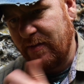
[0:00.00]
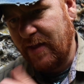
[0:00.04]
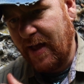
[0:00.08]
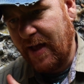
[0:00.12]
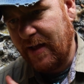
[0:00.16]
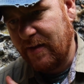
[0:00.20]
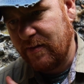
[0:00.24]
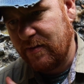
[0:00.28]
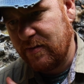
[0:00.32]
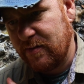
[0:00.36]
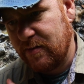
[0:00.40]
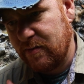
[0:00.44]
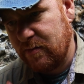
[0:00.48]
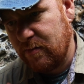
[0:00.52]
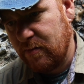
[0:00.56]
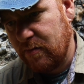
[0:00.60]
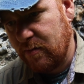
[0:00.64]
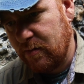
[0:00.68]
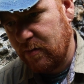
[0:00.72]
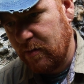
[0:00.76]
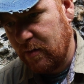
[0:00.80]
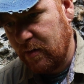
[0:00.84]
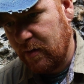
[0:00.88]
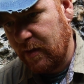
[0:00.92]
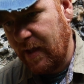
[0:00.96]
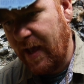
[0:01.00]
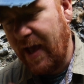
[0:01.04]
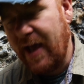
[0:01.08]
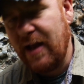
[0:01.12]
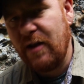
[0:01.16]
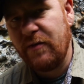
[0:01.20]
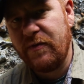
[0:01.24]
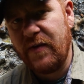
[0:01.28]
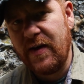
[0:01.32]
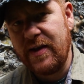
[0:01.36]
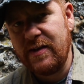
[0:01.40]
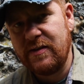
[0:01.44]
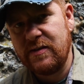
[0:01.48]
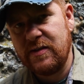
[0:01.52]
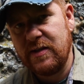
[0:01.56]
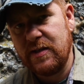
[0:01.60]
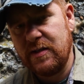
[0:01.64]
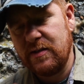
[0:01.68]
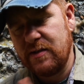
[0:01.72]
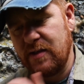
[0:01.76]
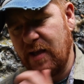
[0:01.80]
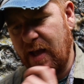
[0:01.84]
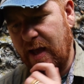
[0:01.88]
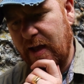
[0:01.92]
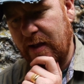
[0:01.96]
that's
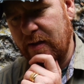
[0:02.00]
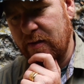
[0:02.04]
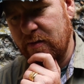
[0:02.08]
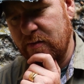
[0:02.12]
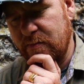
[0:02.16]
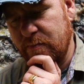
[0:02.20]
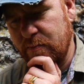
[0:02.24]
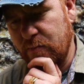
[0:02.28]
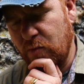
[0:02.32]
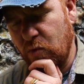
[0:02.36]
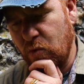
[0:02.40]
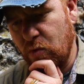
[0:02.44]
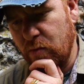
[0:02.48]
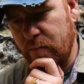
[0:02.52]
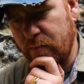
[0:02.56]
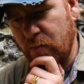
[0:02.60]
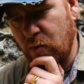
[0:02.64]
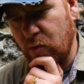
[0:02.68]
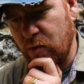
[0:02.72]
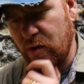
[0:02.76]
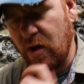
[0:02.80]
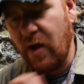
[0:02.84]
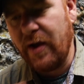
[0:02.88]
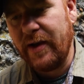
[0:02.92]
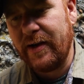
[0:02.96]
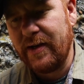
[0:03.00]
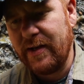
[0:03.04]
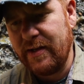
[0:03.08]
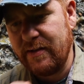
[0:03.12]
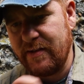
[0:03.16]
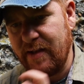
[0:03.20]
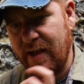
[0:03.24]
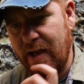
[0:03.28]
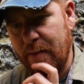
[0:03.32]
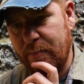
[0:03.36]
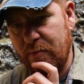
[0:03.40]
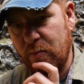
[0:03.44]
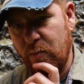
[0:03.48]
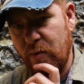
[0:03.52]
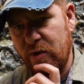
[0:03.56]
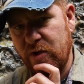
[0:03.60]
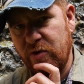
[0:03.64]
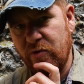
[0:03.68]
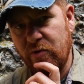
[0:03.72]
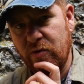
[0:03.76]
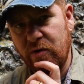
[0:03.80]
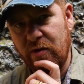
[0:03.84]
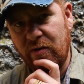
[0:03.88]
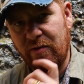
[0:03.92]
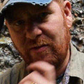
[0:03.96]
elevated and more likely to happen when
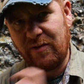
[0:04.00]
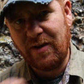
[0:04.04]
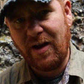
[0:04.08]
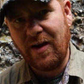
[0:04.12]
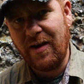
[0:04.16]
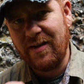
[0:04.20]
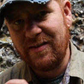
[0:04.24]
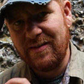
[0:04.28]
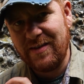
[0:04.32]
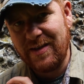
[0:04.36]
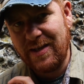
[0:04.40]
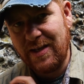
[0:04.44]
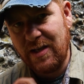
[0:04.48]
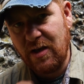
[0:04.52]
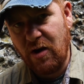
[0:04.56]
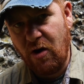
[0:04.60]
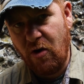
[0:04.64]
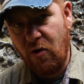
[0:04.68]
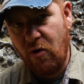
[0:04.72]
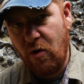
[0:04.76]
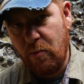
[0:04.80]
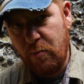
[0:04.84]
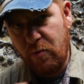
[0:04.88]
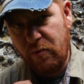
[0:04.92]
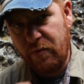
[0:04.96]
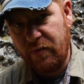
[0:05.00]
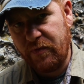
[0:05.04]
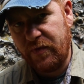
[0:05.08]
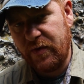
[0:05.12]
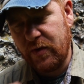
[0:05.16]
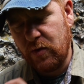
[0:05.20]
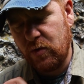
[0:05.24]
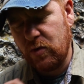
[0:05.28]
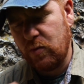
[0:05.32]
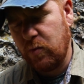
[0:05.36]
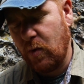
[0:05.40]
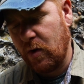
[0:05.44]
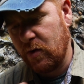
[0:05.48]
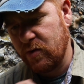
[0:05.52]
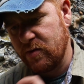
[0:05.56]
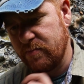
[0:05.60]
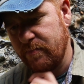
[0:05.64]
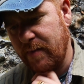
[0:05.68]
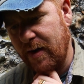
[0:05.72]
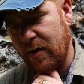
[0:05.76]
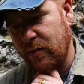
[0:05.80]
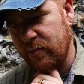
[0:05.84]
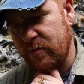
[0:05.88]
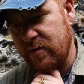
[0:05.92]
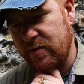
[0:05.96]
you're on a dirty, horrible field whilst
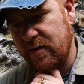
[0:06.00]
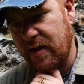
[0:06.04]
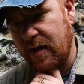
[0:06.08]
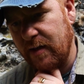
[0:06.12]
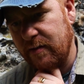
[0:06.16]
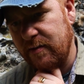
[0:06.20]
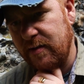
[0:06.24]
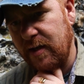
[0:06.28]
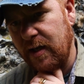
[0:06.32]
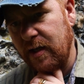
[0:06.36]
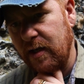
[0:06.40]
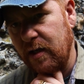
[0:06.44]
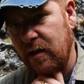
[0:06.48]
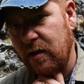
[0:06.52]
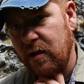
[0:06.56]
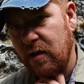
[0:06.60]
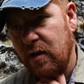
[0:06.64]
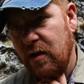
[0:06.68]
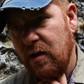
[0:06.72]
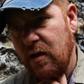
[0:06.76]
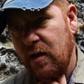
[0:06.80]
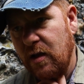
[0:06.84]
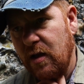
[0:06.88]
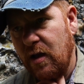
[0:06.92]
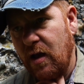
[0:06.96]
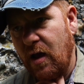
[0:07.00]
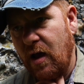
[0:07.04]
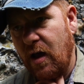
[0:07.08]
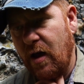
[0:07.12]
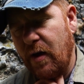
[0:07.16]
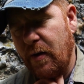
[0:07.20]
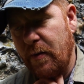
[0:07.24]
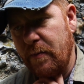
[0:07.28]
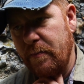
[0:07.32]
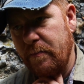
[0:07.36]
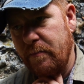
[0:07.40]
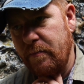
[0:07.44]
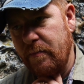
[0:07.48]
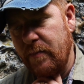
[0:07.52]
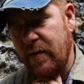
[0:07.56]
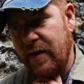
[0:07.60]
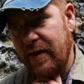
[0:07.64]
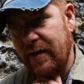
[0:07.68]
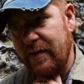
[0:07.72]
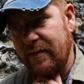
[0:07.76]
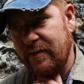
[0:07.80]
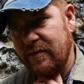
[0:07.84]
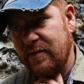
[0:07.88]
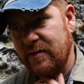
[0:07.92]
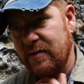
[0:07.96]
metal detecting.
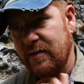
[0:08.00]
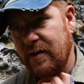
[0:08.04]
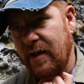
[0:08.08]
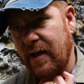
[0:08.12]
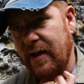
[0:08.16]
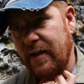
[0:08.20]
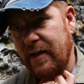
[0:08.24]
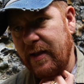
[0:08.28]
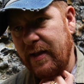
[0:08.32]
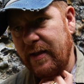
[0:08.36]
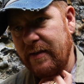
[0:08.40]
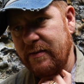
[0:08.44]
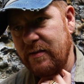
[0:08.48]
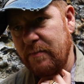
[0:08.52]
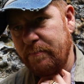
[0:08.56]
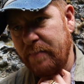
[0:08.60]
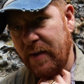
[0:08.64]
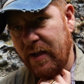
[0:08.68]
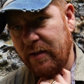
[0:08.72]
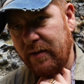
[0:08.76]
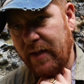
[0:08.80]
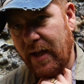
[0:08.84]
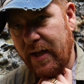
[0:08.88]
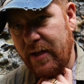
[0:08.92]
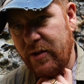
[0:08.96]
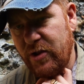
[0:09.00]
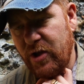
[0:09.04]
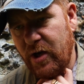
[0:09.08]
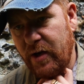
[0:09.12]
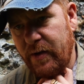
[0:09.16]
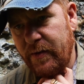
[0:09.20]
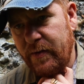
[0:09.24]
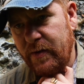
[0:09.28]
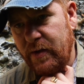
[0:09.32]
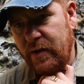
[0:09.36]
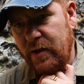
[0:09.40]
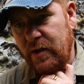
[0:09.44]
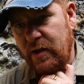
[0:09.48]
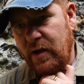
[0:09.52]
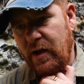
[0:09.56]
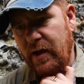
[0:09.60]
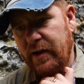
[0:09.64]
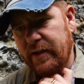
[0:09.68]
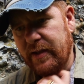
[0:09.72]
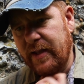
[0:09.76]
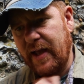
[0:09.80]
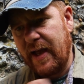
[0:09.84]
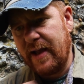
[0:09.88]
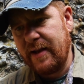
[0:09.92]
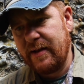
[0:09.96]
It's a big danger.
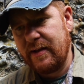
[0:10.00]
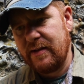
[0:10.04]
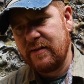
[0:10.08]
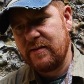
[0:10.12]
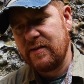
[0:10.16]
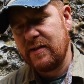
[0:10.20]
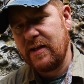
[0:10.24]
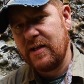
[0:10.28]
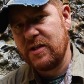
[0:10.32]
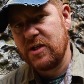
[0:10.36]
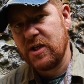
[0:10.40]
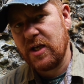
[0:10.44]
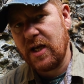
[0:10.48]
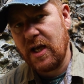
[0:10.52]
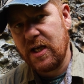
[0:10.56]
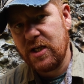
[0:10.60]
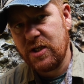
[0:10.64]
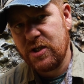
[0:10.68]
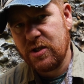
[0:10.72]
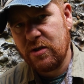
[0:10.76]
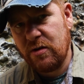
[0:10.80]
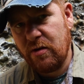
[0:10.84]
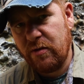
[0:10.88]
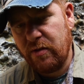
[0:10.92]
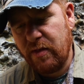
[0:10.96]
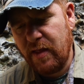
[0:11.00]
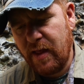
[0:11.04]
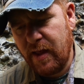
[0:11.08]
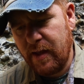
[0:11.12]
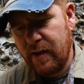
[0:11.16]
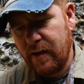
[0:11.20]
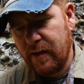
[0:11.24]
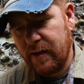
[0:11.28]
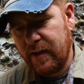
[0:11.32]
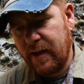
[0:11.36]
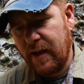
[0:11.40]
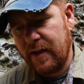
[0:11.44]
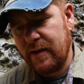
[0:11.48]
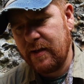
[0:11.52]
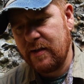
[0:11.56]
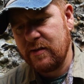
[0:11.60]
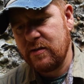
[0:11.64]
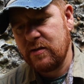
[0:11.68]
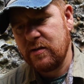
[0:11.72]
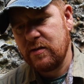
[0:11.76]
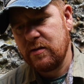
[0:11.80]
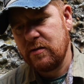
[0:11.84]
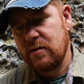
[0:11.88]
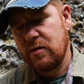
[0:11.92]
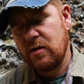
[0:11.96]
Again, it's an education thing. Again,
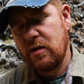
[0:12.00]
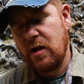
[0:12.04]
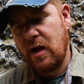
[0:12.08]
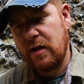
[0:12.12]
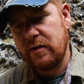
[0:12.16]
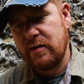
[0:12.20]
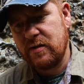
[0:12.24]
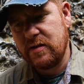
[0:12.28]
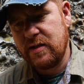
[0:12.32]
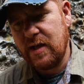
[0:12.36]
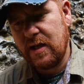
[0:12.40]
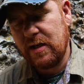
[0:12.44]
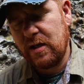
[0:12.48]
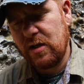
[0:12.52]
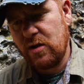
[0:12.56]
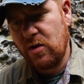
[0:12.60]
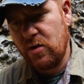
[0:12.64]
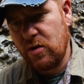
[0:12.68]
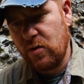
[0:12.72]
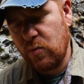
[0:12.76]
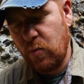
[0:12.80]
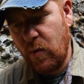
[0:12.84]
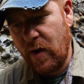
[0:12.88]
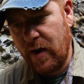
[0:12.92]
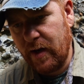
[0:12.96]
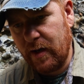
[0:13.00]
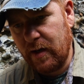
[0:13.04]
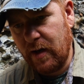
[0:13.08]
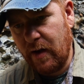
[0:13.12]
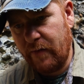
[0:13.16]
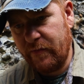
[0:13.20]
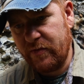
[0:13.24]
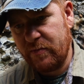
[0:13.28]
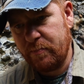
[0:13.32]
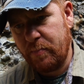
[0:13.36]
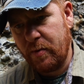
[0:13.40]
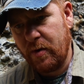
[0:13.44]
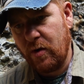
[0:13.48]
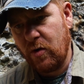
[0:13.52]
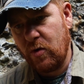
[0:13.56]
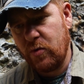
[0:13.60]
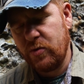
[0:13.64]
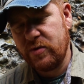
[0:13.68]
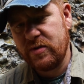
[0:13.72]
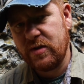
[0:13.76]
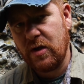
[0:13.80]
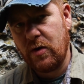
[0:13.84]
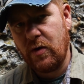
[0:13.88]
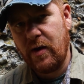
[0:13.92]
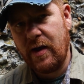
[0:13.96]
it's understanding that you should wear gloves, but
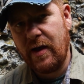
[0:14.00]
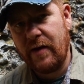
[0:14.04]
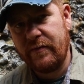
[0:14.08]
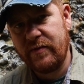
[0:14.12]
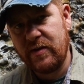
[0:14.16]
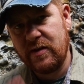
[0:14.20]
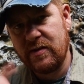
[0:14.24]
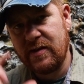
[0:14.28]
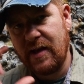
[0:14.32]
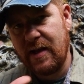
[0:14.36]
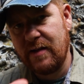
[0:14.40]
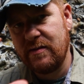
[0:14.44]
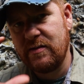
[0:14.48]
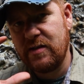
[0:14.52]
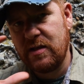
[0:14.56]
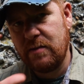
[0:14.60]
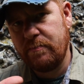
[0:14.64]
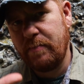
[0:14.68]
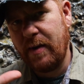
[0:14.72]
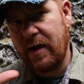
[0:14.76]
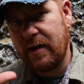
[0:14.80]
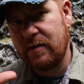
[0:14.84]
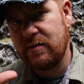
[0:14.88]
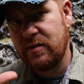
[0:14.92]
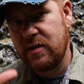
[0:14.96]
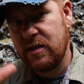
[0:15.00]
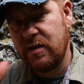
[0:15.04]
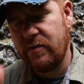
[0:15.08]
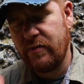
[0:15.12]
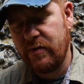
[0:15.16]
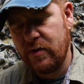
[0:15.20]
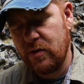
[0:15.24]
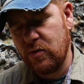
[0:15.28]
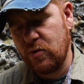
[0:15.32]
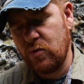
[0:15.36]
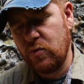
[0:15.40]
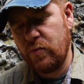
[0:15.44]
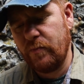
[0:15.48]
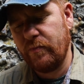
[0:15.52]
also I have these antibacterial